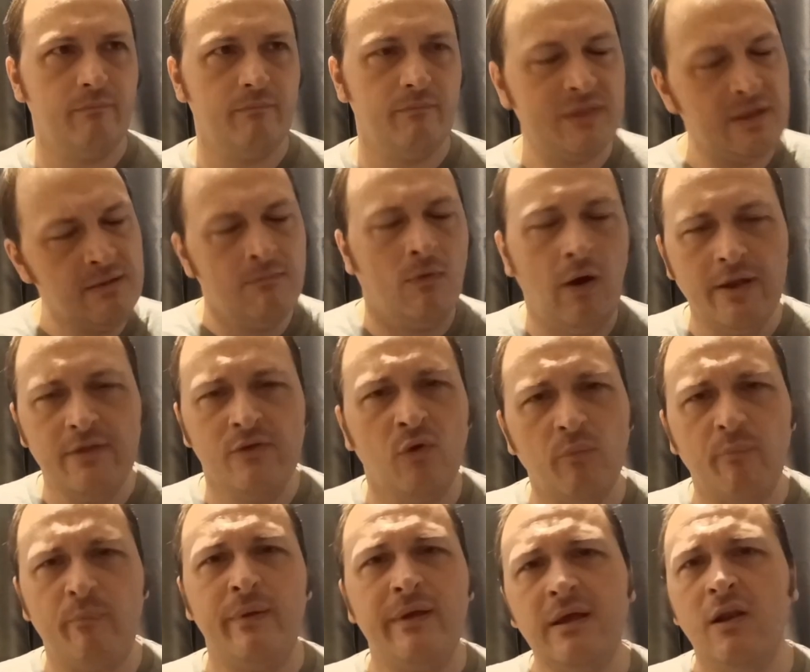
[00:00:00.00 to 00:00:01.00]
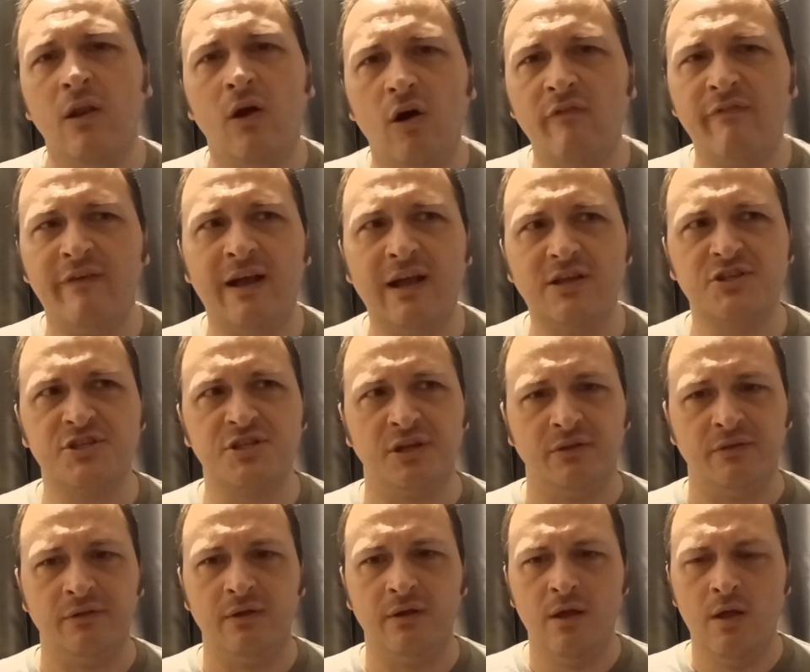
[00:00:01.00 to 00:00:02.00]
There might not be a lot of
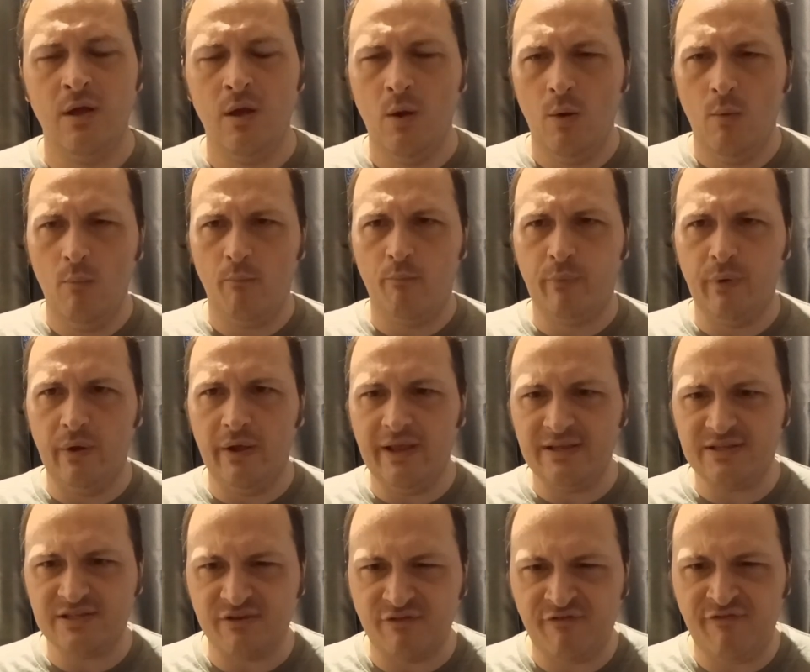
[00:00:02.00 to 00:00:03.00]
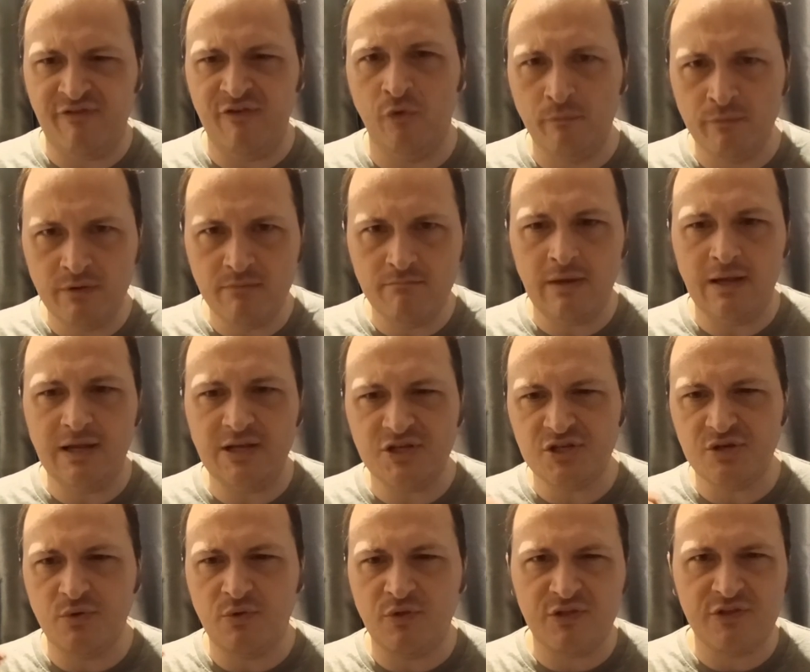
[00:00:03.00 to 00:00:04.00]
action, but it's a film that
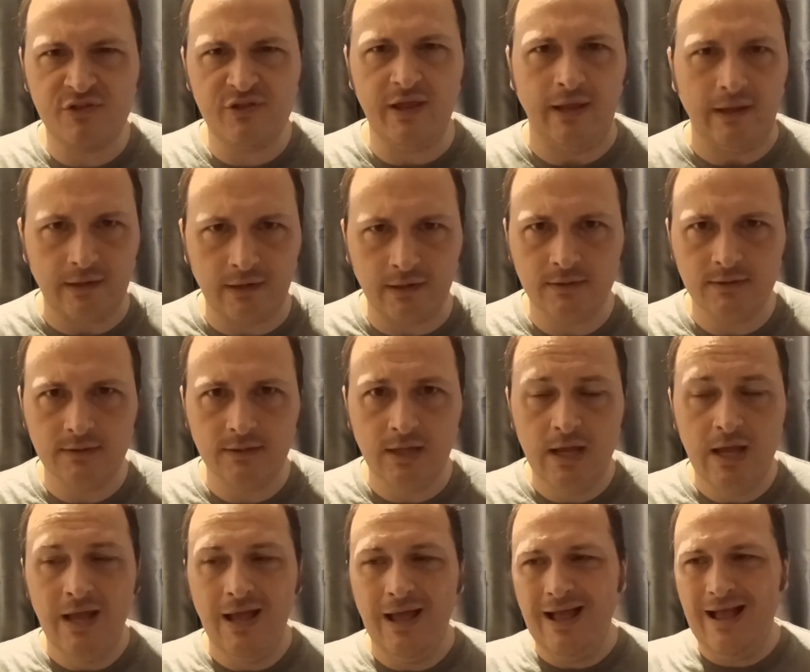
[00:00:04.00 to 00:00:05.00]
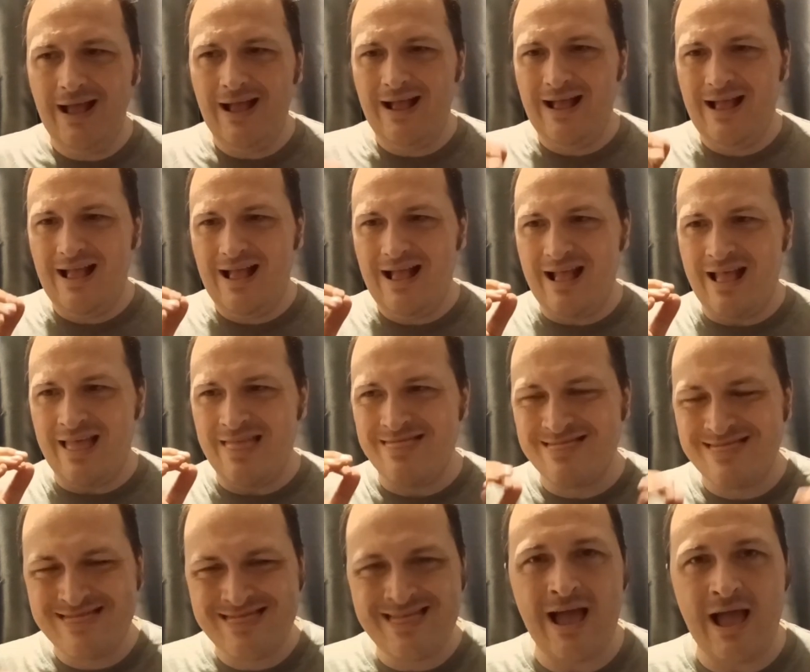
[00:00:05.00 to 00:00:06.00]
makes you think.
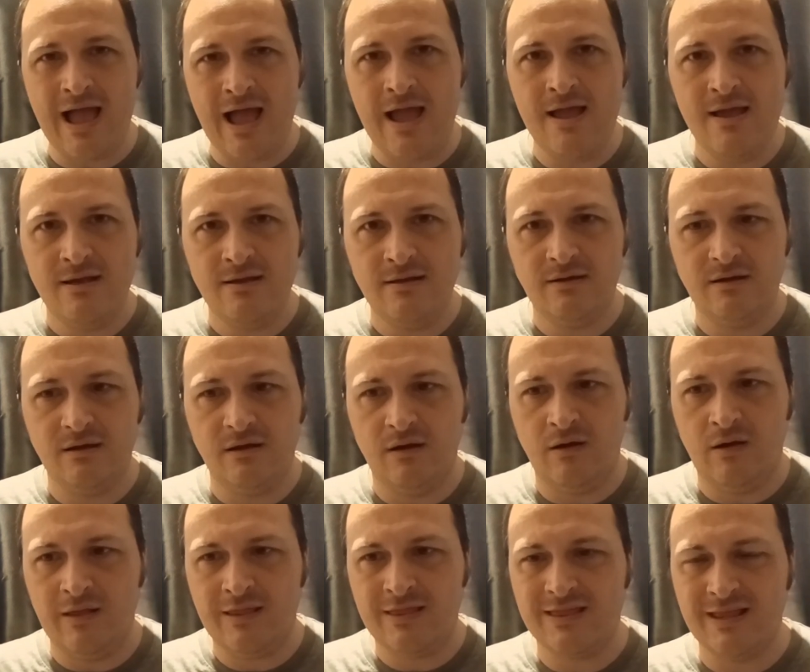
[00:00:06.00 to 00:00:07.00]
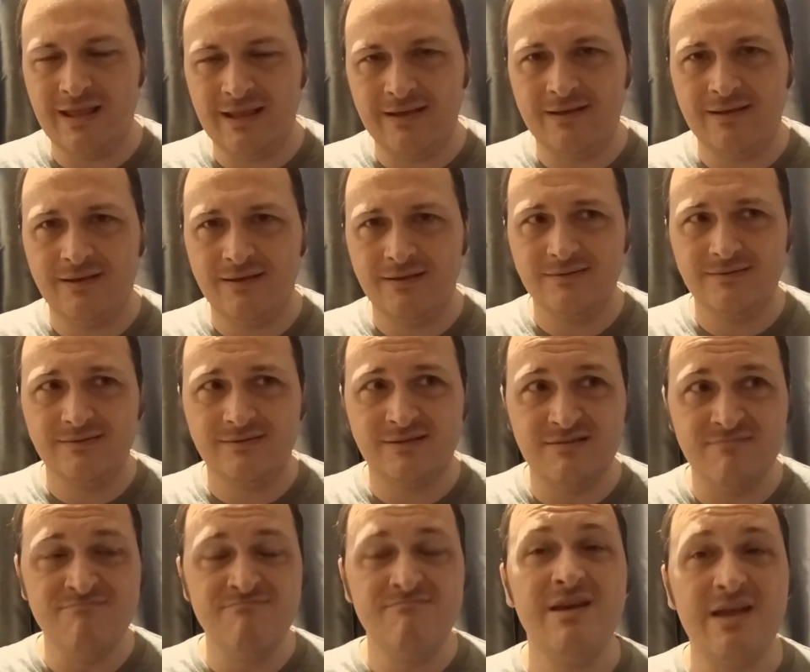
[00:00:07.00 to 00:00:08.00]
And that, I think,
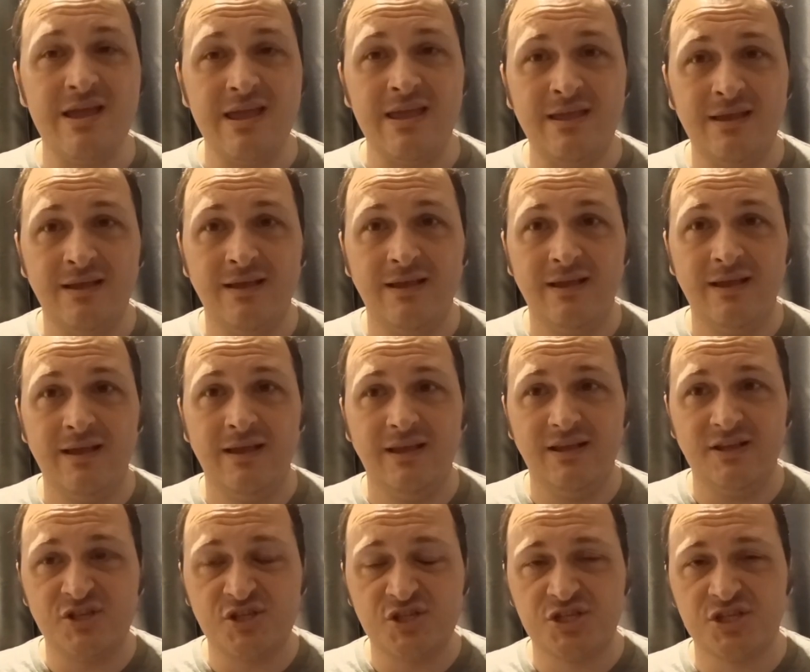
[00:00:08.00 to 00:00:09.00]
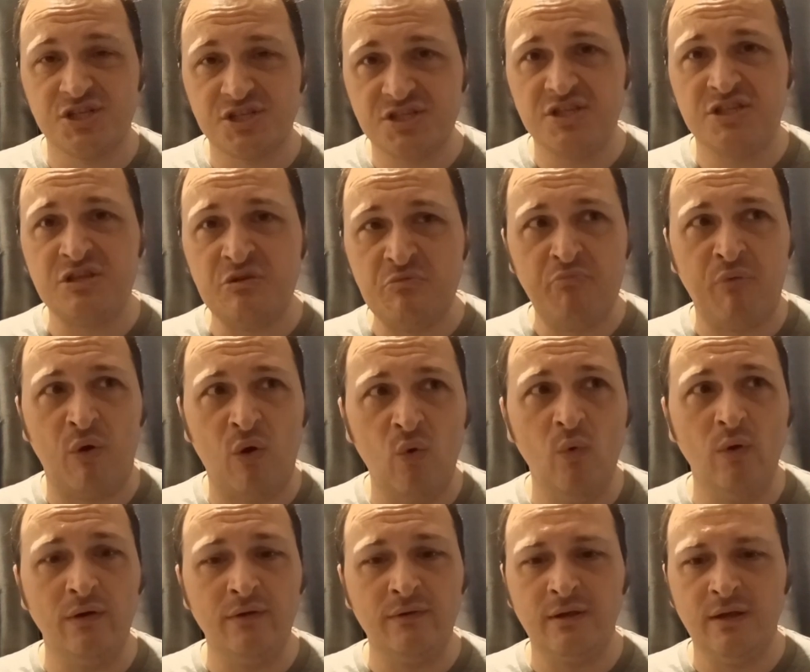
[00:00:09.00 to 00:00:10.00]
to me, is just as
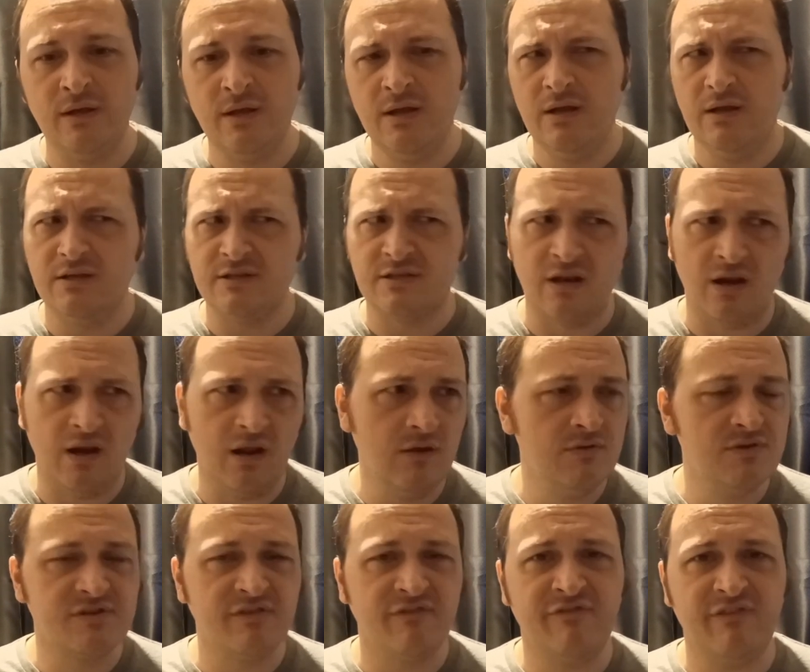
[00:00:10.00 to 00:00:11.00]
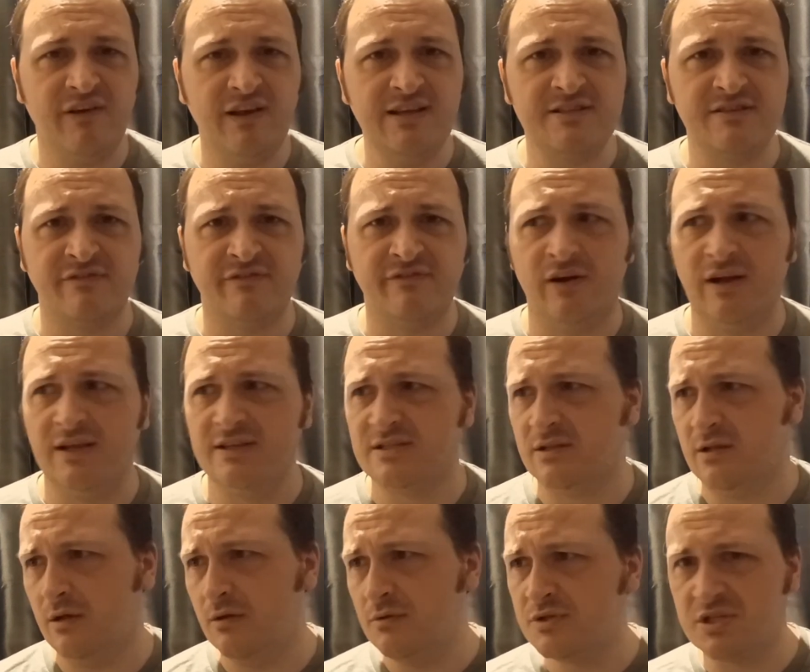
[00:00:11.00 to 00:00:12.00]
important as loads of phaser fights,
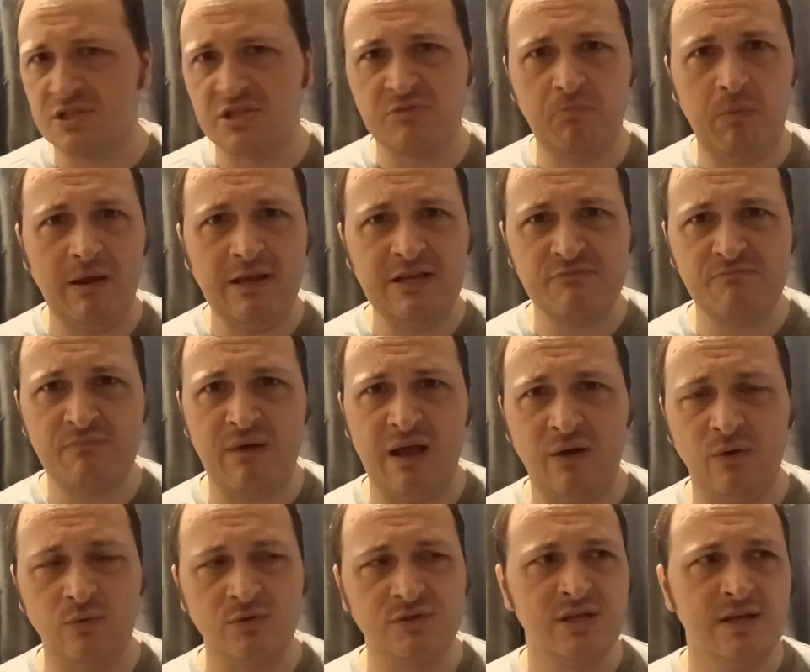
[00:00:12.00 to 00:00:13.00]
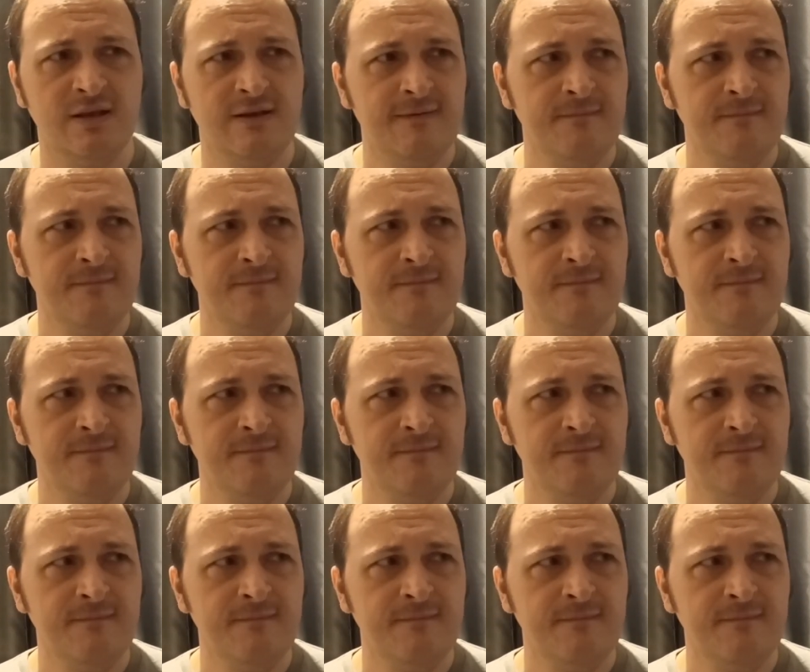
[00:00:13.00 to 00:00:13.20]
loads of space battles,